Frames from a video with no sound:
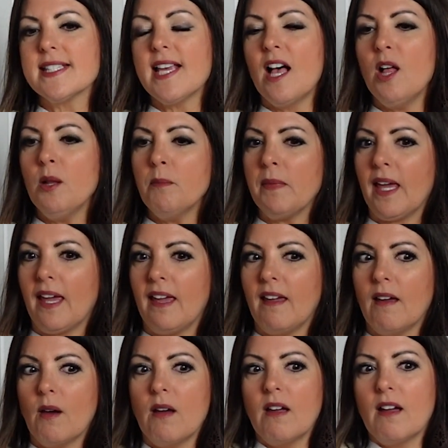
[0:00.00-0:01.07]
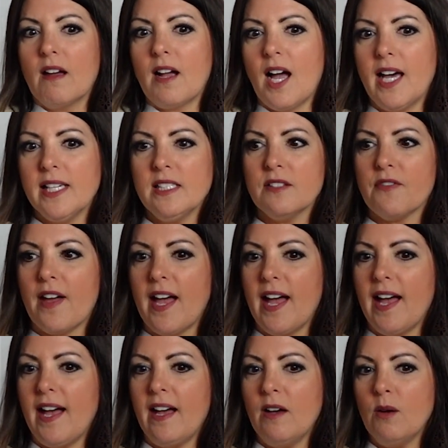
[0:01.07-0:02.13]
Tell me kind of
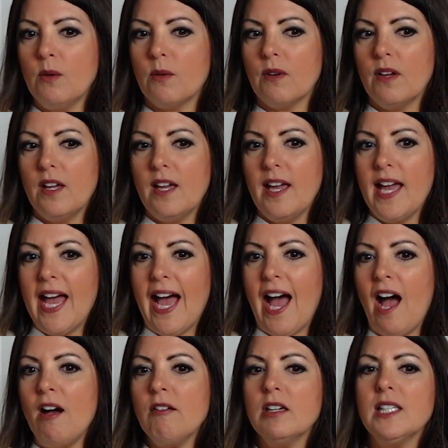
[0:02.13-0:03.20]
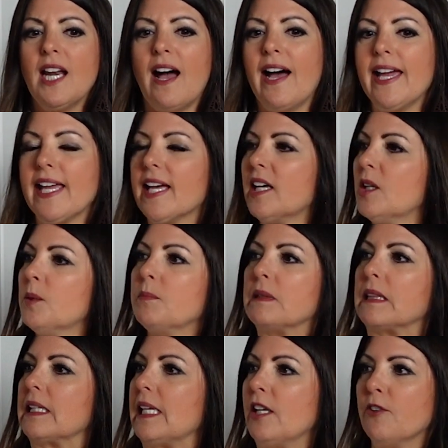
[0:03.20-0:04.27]
how how could I help
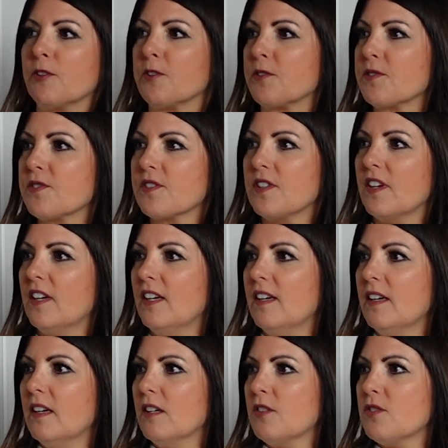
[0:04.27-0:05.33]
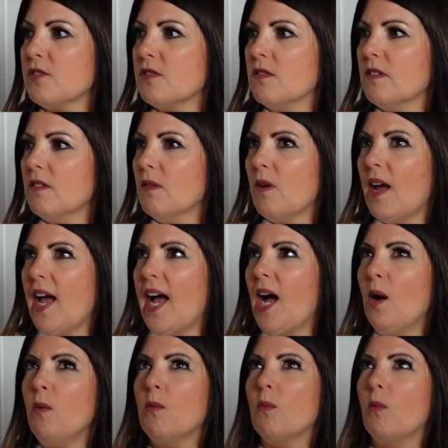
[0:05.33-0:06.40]
leaders? Mm-hmm.
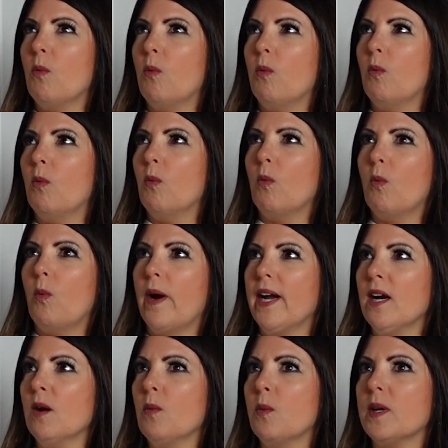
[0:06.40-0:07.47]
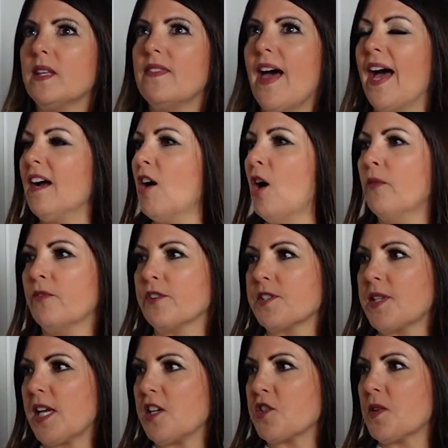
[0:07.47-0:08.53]
How where would that
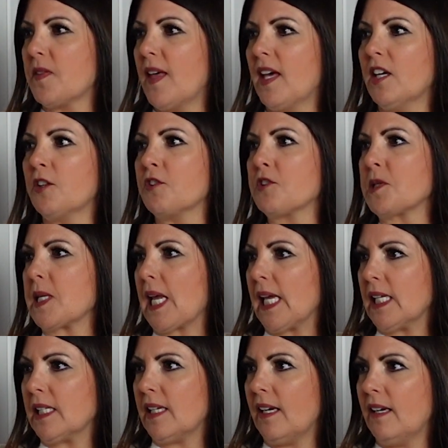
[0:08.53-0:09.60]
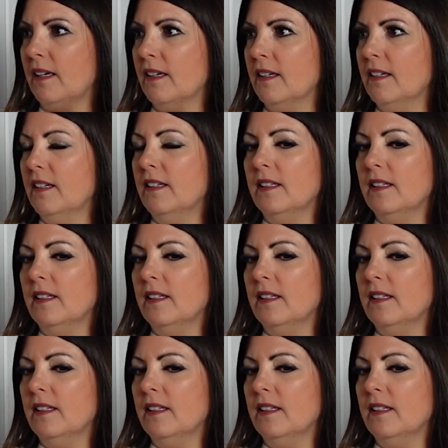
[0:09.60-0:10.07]
conversation, that understanding